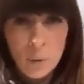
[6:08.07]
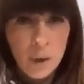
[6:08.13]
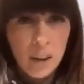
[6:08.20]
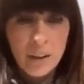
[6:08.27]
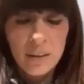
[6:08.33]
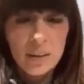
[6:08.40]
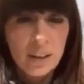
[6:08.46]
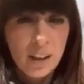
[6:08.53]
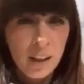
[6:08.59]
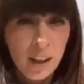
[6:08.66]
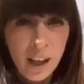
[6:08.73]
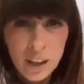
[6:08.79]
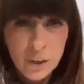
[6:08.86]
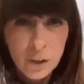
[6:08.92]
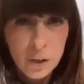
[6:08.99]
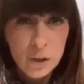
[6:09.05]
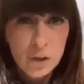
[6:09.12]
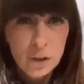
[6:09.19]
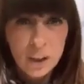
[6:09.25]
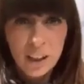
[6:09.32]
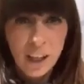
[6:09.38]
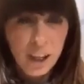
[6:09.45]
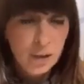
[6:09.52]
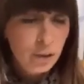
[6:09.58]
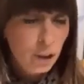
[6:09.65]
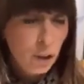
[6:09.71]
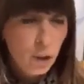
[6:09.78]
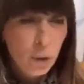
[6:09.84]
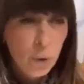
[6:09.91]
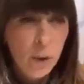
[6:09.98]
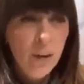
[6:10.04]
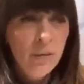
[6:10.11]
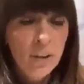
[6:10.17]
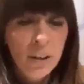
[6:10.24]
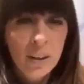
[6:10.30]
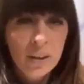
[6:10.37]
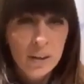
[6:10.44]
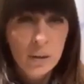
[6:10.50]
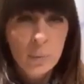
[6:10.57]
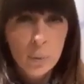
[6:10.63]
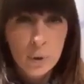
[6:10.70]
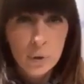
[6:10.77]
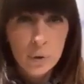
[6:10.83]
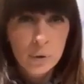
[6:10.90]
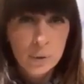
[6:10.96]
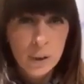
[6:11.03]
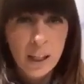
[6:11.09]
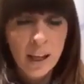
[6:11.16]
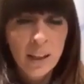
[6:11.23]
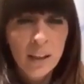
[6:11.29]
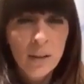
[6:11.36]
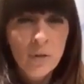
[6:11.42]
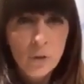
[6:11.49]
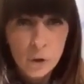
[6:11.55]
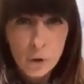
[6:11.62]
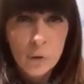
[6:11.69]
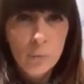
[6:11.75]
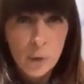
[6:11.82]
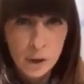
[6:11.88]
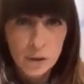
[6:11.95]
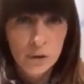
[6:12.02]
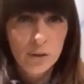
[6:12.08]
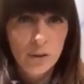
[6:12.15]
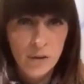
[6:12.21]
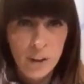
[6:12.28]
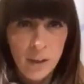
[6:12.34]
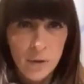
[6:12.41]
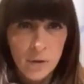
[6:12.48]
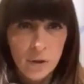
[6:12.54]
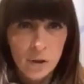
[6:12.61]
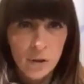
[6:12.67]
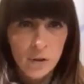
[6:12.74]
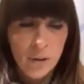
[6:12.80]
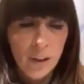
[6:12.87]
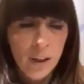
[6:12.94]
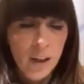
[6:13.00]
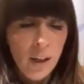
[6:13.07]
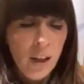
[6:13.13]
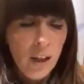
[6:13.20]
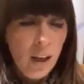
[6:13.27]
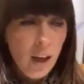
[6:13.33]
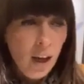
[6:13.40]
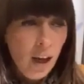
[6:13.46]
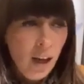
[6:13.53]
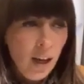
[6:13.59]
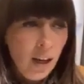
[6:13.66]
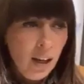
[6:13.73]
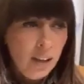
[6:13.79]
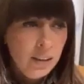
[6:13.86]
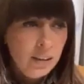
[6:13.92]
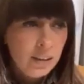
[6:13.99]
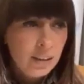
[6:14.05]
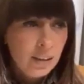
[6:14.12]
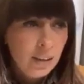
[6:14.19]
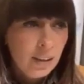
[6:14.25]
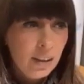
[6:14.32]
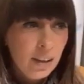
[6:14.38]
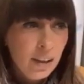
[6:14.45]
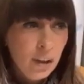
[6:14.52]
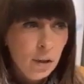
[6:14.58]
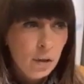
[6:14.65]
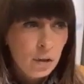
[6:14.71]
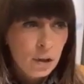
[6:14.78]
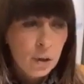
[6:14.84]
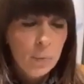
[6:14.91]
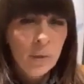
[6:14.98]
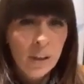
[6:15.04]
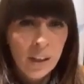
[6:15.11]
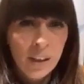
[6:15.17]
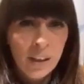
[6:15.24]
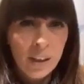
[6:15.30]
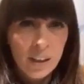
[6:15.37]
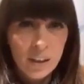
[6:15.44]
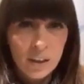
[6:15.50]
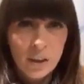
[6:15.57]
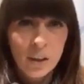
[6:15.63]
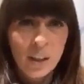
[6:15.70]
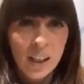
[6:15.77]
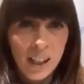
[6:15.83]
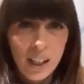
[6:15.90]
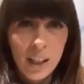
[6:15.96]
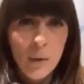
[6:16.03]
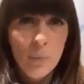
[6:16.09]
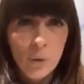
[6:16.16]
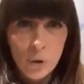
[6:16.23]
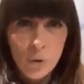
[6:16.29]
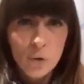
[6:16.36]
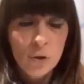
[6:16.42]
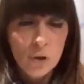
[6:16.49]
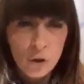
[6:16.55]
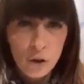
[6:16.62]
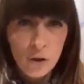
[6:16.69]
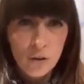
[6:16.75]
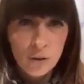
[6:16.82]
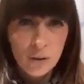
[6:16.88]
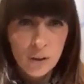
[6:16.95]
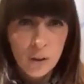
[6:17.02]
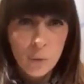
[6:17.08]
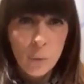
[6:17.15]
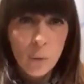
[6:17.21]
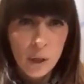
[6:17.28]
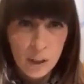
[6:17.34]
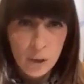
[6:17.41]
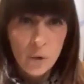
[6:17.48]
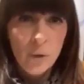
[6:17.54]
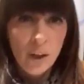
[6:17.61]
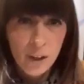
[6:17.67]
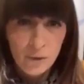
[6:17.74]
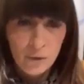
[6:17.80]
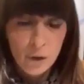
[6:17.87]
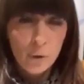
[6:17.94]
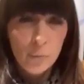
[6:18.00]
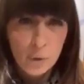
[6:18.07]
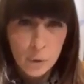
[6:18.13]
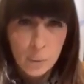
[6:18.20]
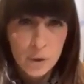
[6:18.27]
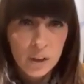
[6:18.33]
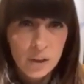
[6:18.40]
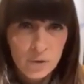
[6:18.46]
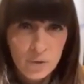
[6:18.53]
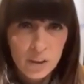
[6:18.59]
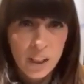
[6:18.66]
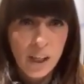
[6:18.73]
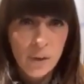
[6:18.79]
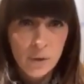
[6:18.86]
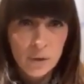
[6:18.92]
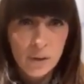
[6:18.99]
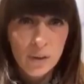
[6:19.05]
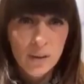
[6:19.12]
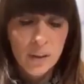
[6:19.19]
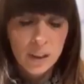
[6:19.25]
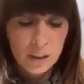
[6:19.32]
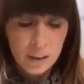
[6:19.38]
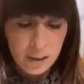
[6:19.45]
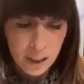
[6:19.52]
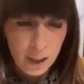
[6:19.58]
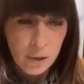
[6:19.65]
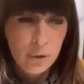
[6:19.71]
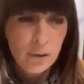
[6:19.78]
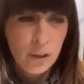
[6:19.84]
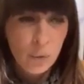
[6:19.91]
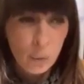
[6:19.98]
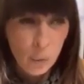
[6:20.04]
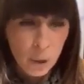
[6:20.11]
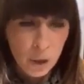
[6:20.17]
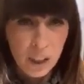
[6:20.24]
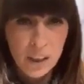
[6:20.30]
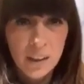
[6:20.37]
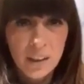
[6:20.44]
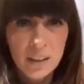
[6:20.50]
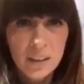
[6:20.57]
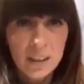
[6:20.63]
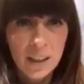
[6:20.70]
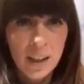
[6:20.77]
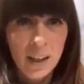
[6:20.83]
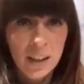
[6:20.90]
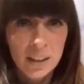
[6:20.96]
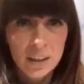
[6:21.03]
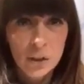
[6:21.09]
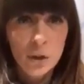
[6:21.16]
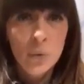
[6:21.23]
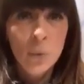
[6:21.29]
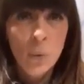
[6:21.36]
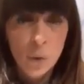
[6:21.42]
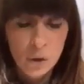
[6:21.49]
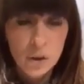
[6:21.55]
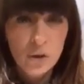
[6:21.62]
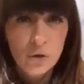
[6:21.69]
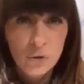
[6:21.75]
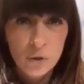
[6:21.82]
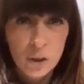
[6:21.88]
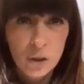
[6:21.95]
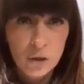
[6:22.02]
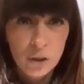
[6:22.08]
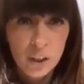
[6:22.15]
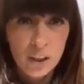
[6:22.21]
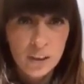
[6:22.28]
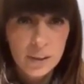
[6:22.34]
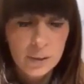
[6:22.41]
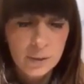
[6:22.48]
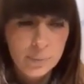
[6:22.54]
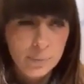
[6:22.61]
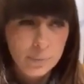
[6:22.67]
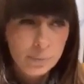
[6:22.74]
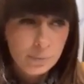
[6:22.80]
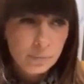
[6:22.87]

whether it's a life coach, a counselor, whoever the support, get a role model around you. And, somebody that is going to keep you strong when you have your moments of doubt and weakness and you want to retreat.